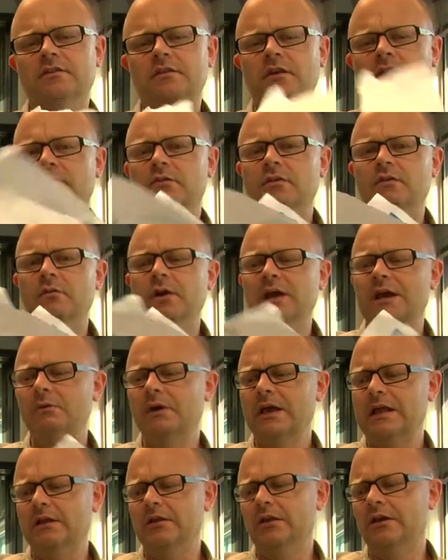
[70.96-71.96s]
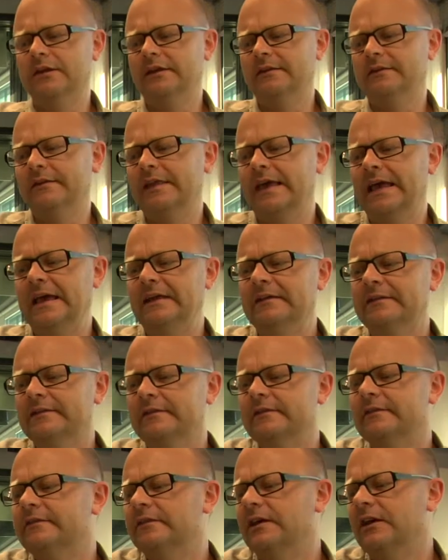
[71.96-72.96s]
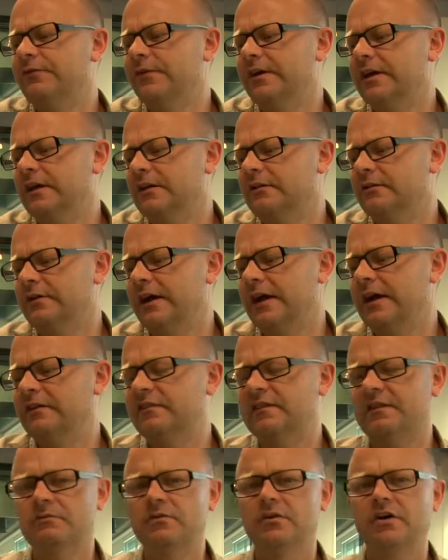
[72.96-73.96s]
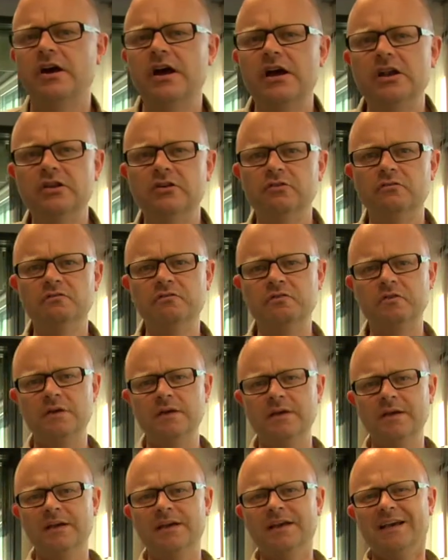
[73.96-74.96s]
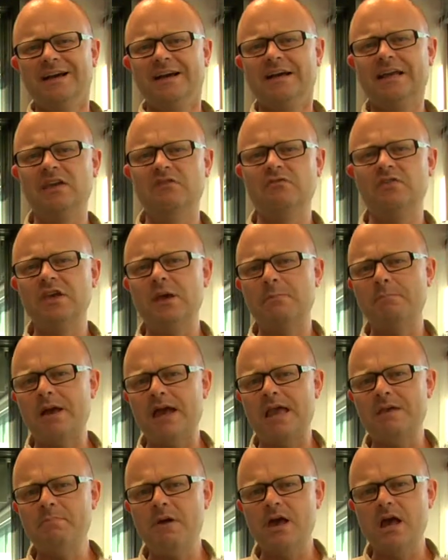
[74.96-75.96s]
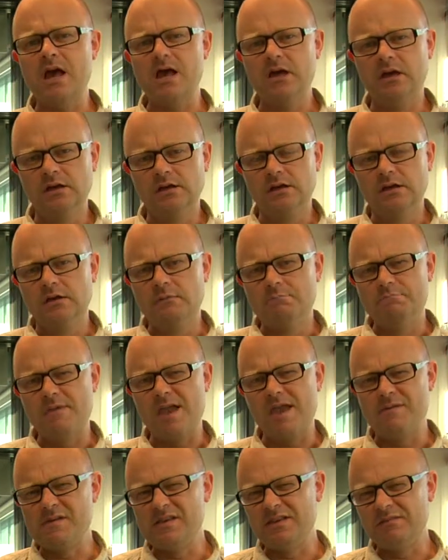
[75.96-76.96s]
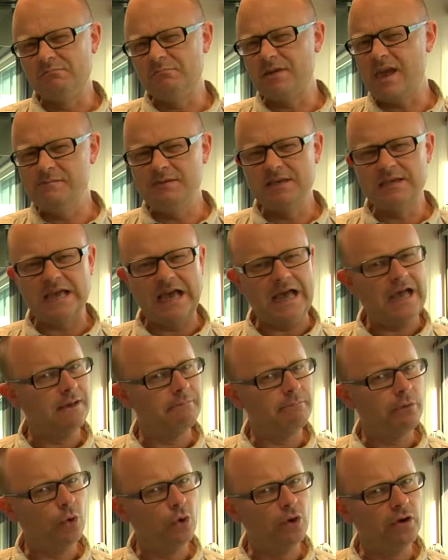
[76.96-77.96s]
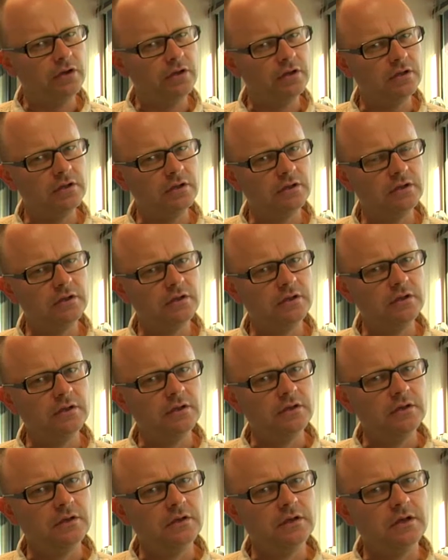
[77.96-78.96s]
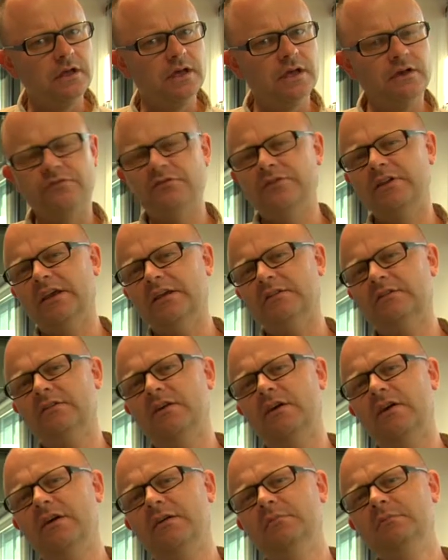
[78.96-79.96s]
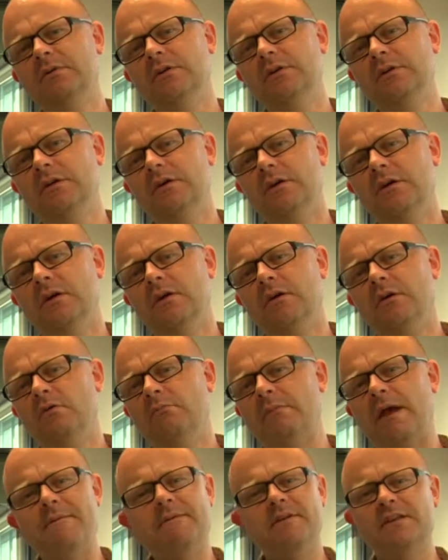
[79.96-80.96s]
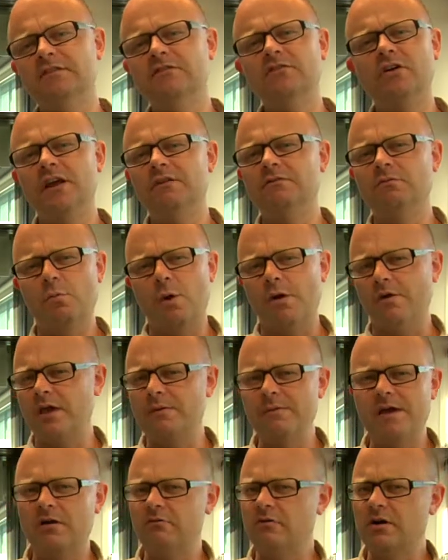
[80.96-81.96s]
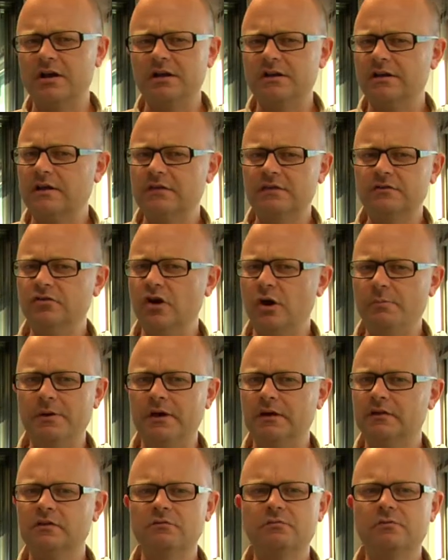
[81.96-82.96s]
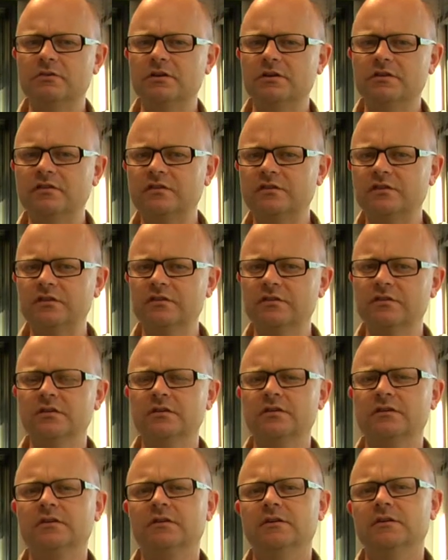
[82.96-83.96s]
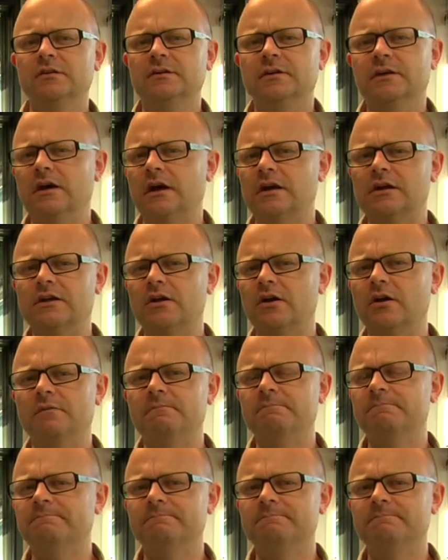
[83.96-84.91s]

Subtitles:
So we're going to look into that, see if we can arrange some kind of heavier paper, maybe cardboard for next time. Maybe just not even worry about writing down the topics, and we'll just, I don't know,